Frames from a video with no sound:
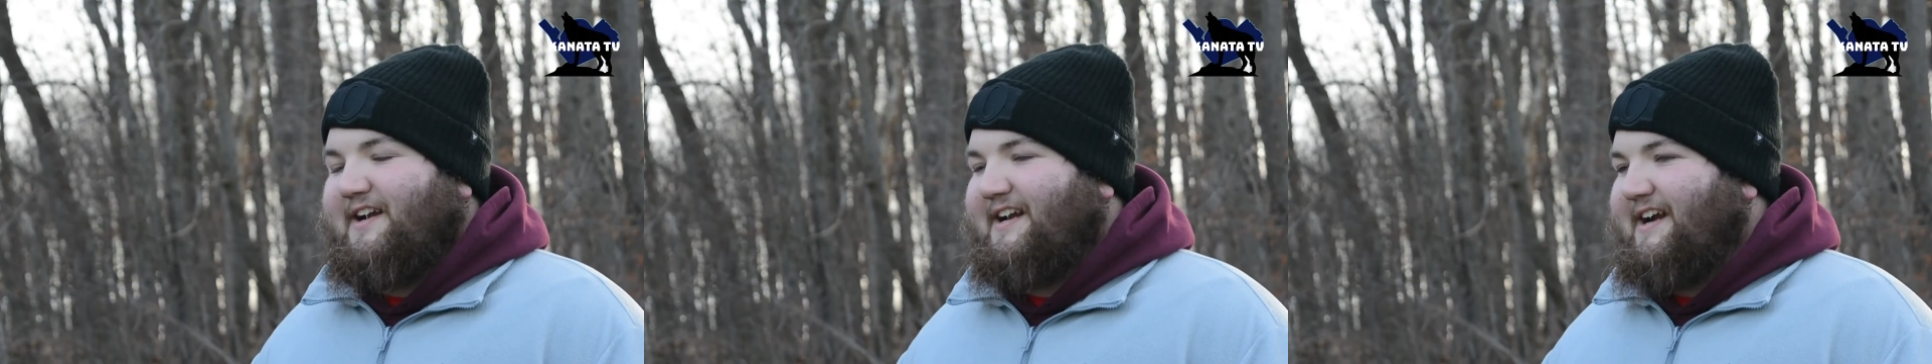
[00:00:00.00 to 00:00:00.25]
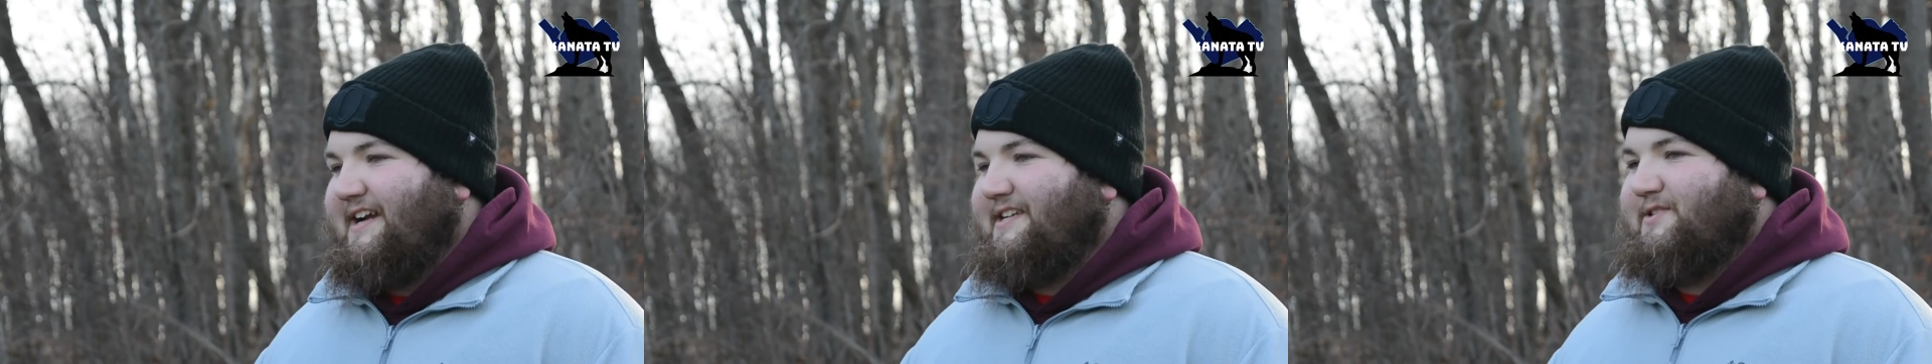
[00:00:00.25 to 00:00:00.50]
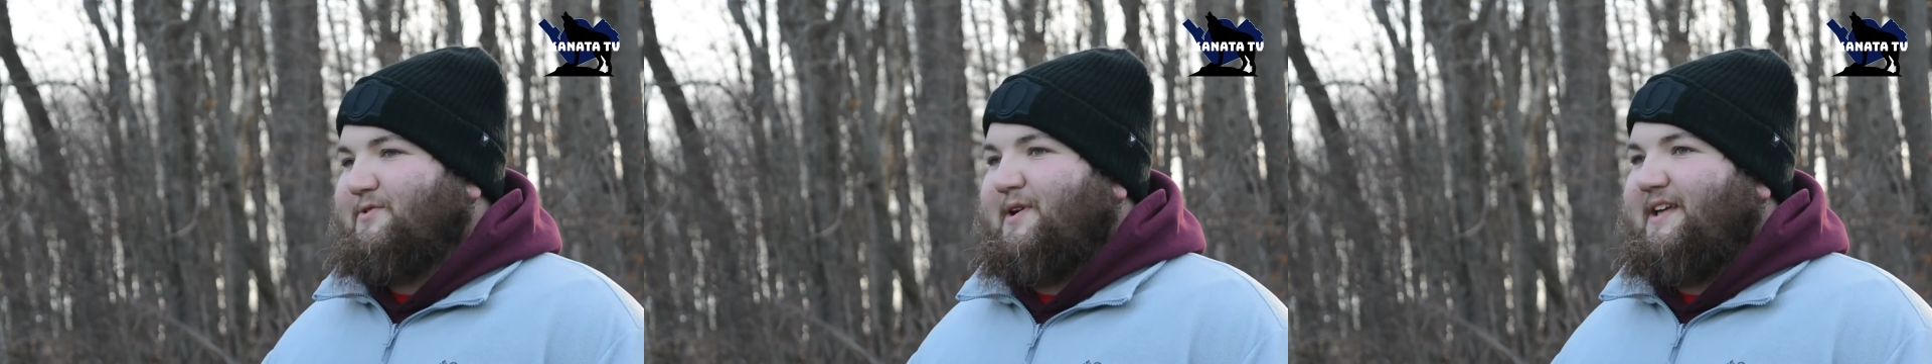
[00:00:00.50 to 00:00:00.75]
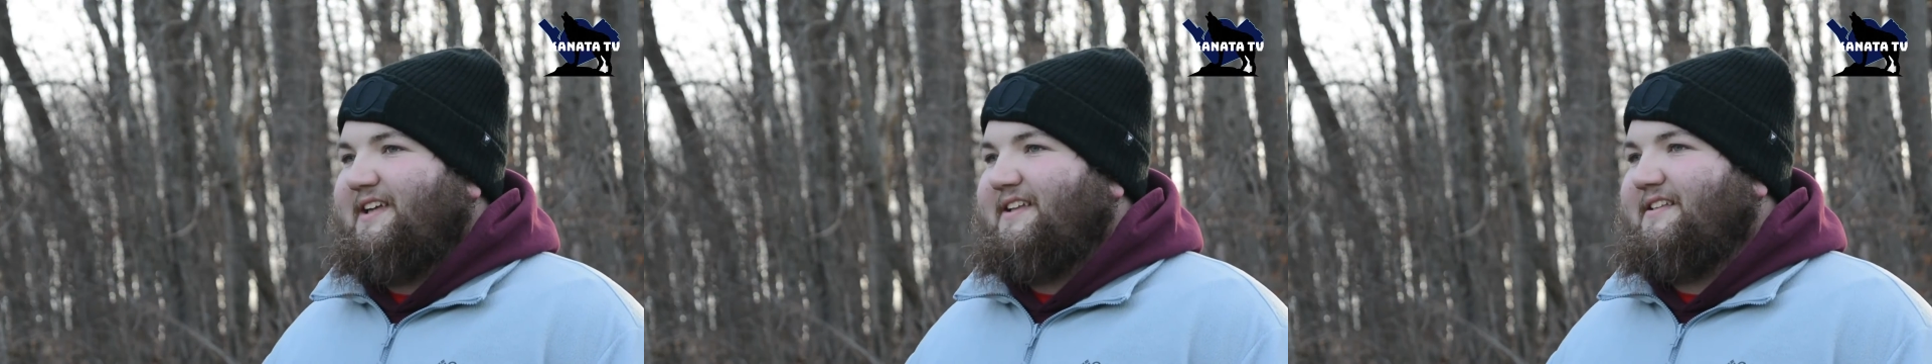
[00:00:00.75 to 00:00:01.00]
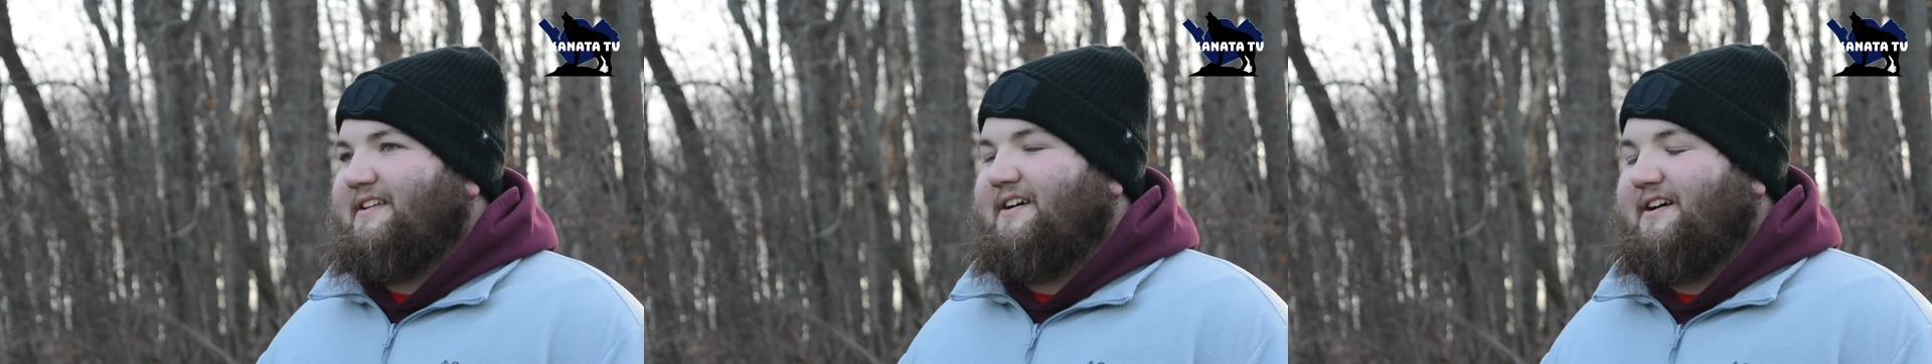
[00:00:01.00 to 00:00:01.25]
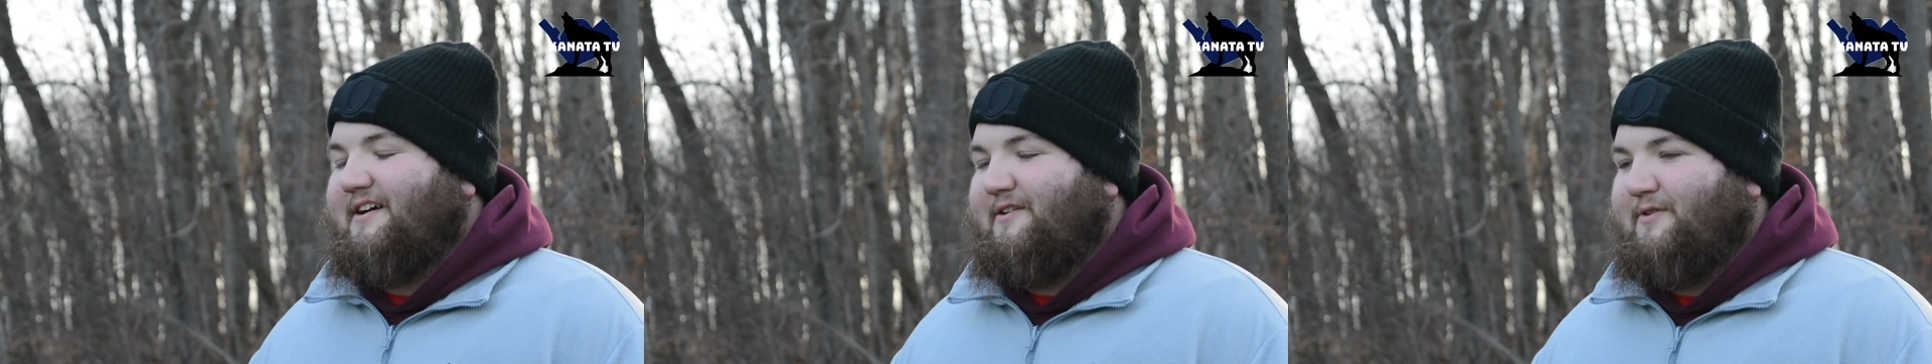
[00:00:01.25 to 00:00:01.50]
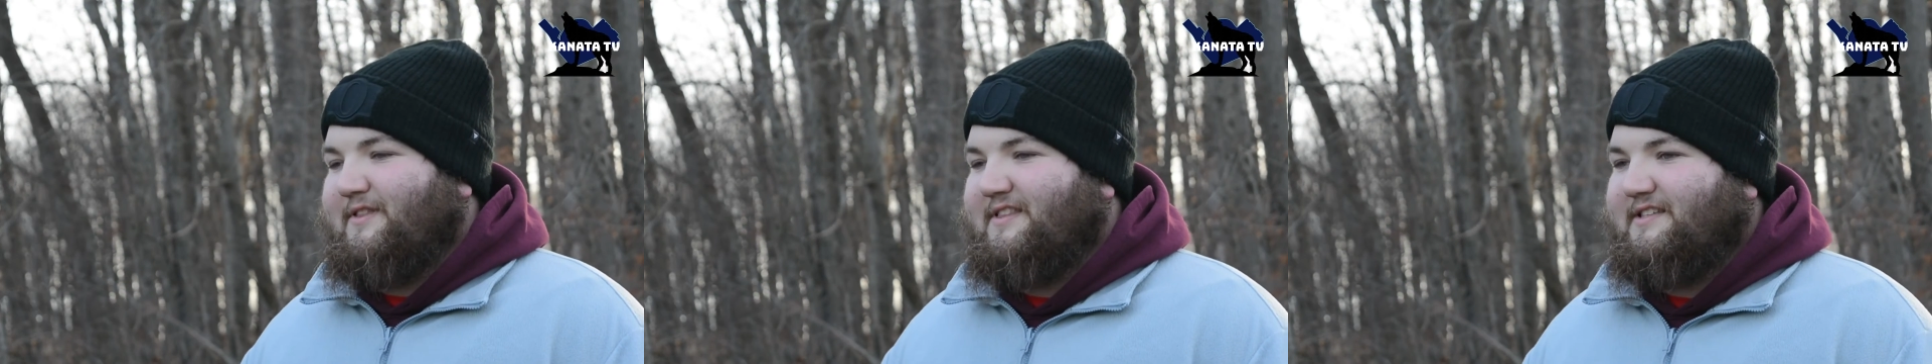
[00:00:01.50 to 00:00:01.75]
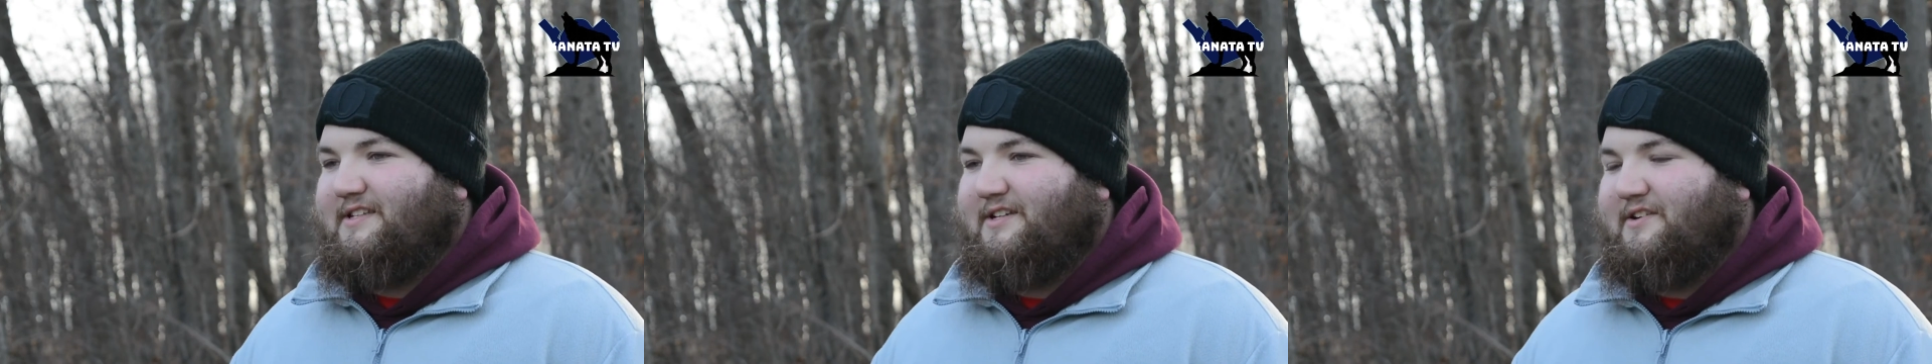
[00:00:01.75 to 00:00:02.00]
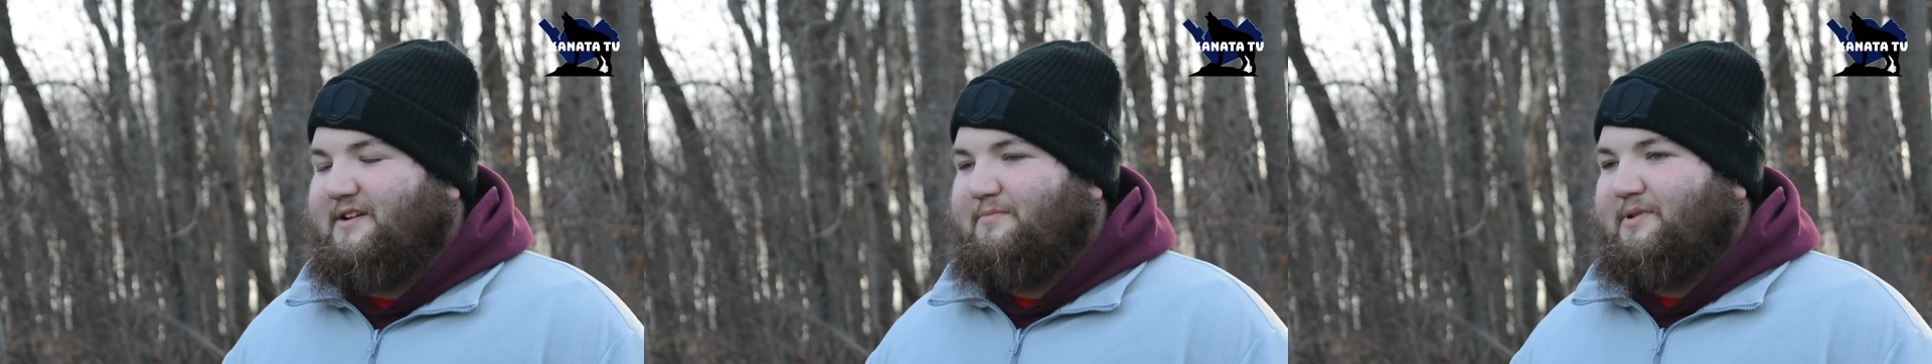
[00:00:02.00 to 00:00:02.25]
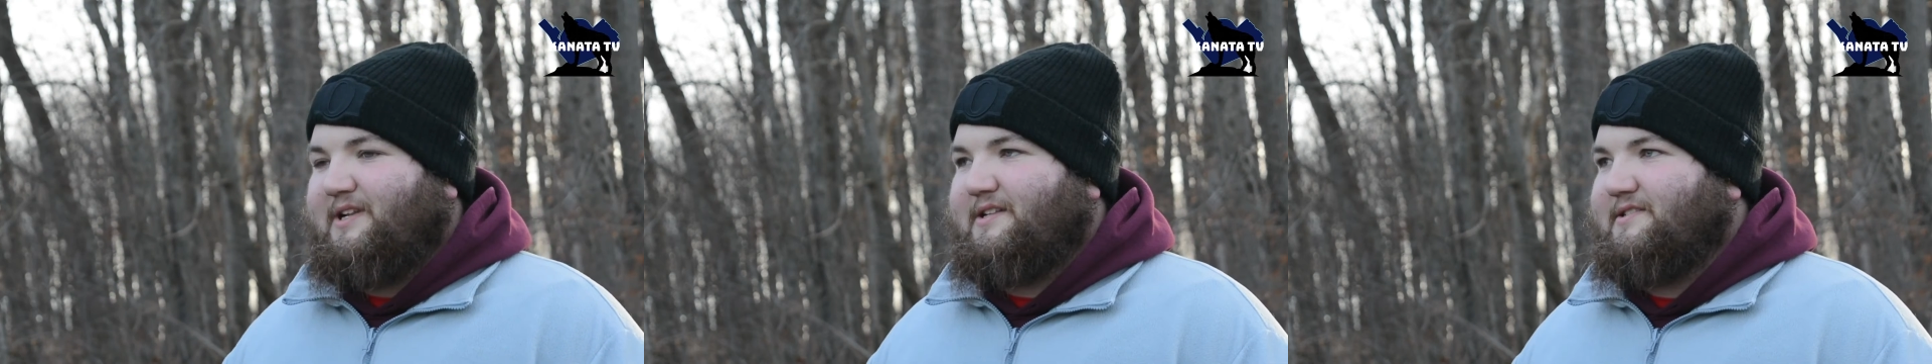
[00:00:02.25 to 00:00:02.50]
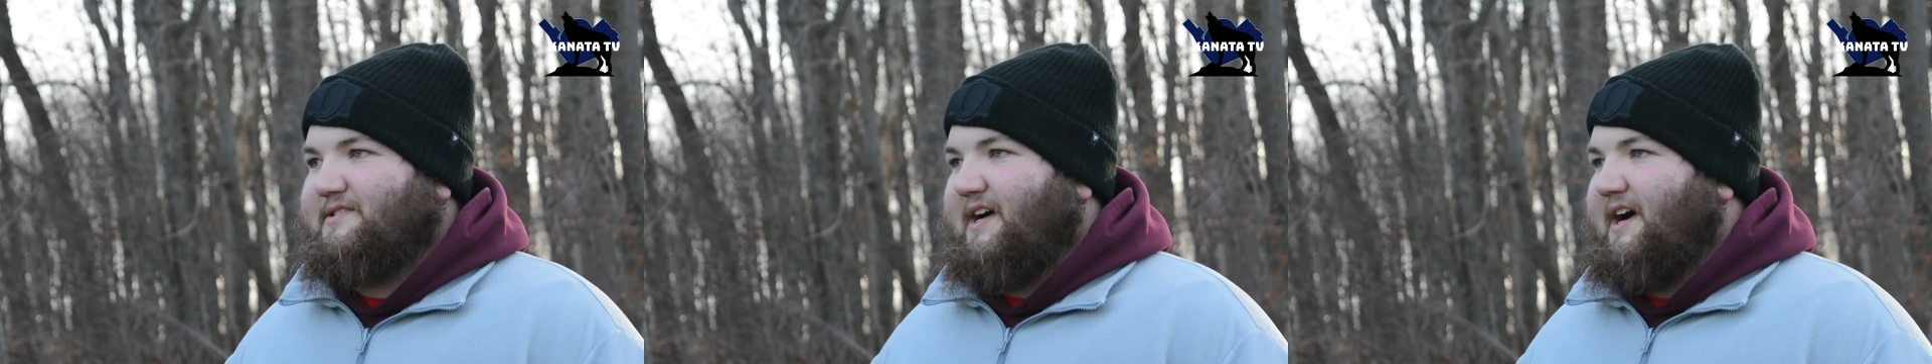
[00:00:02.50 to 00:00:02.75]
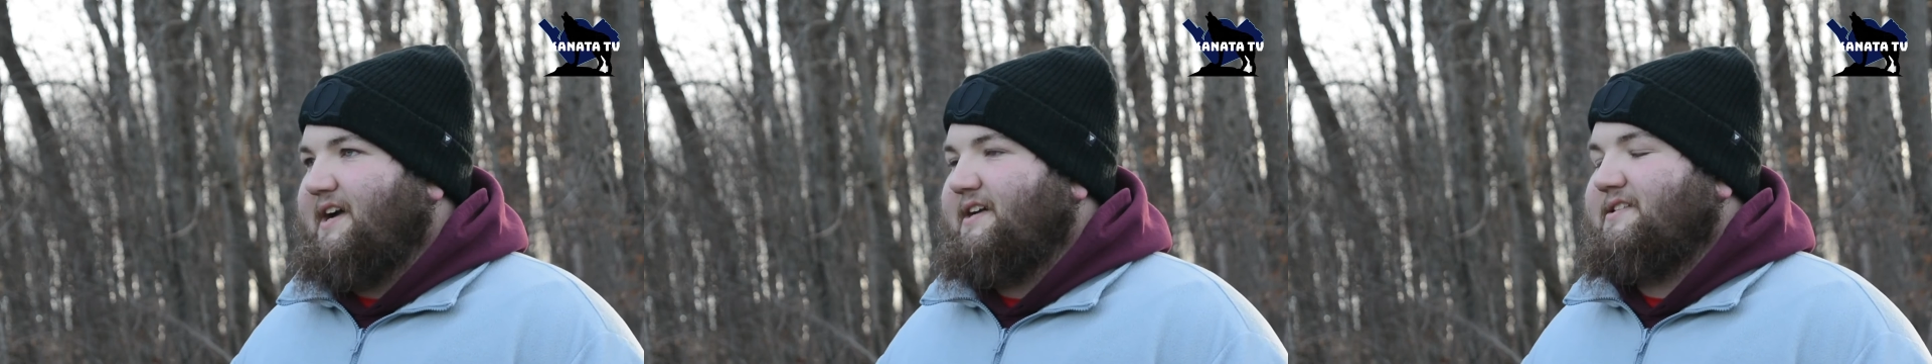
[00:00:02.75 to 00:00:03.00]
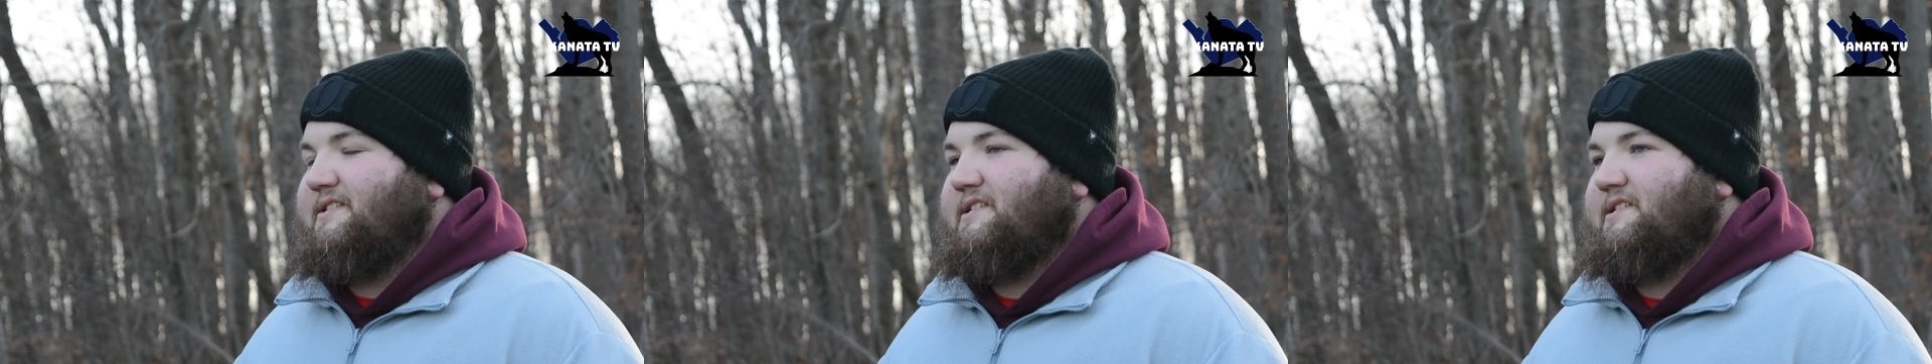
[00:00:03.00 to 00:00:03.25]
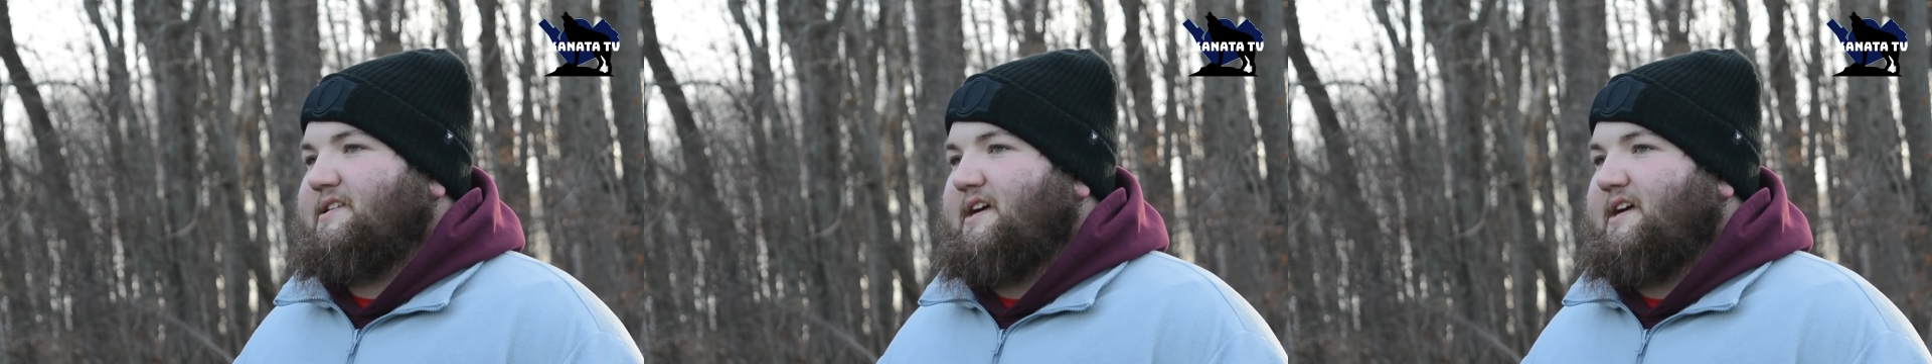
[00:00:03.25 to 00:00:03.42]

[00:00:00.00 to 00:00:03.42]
graduate with a degree in political science,